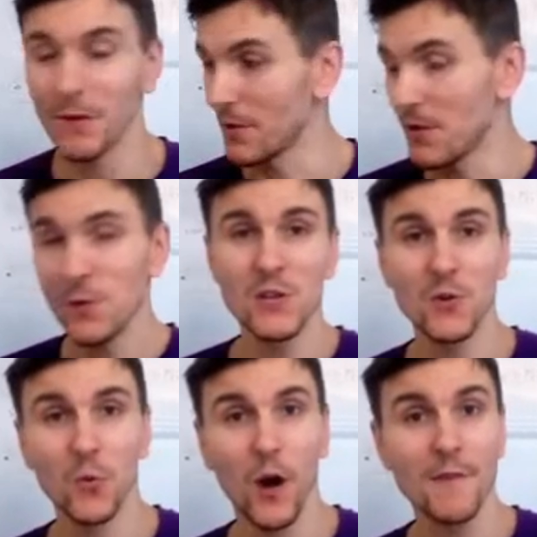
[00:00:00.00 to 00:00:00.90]
So you and
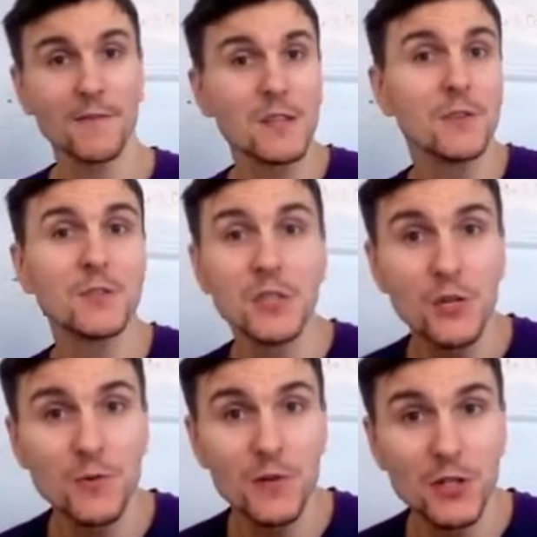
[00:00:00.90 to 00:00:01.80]
your wife, do
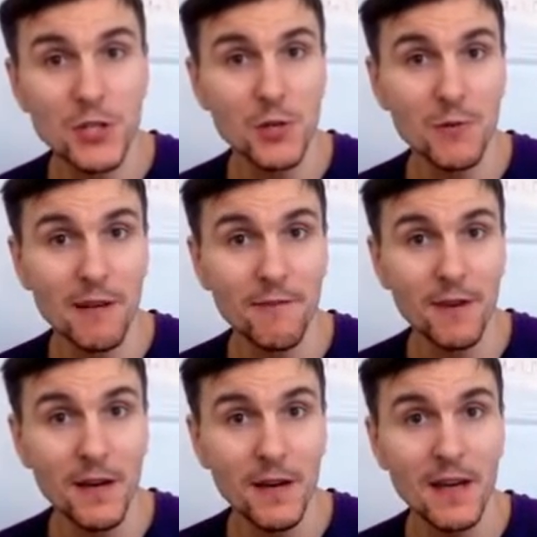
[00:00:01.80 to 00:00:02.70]
you live
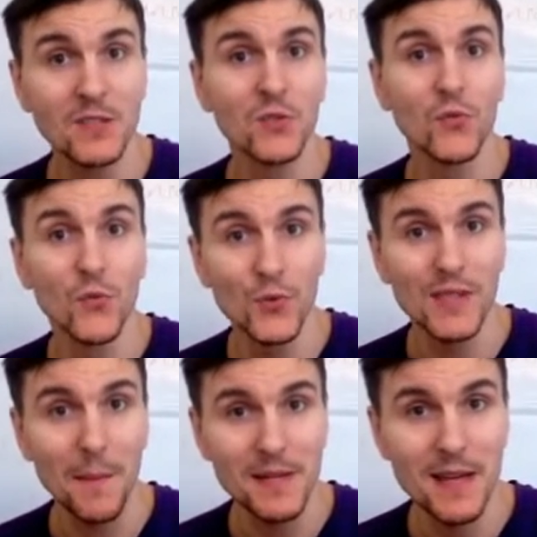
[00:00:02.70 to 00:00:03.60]
here? Est-ce que vous
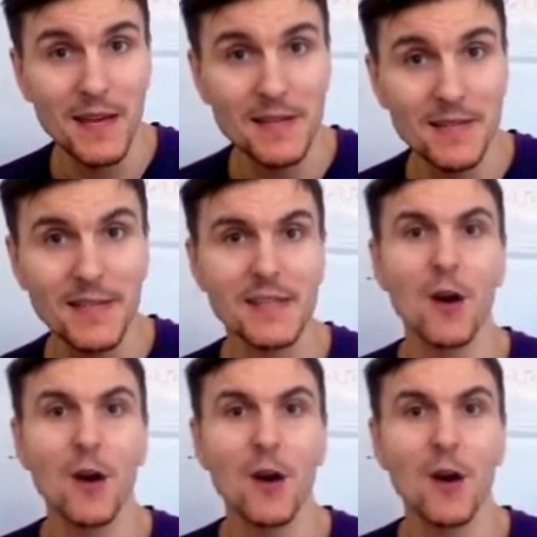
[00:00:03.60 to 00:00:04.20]
habitez ici?